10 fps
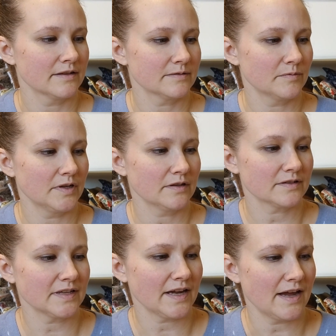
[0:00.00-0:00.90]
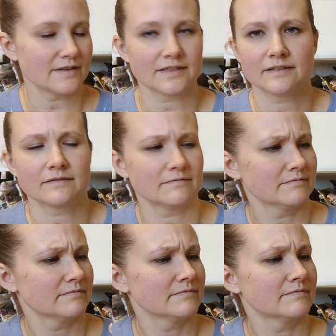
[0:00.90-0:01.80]
This one looks like it has a,
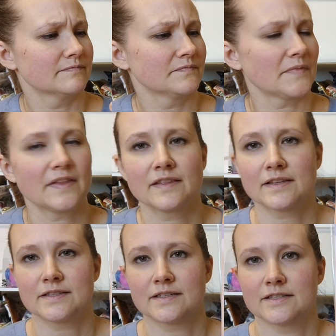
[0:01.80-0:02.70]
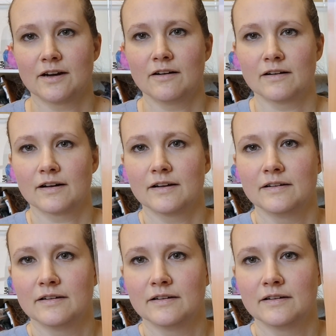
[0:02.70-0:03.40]
I think that's a dog.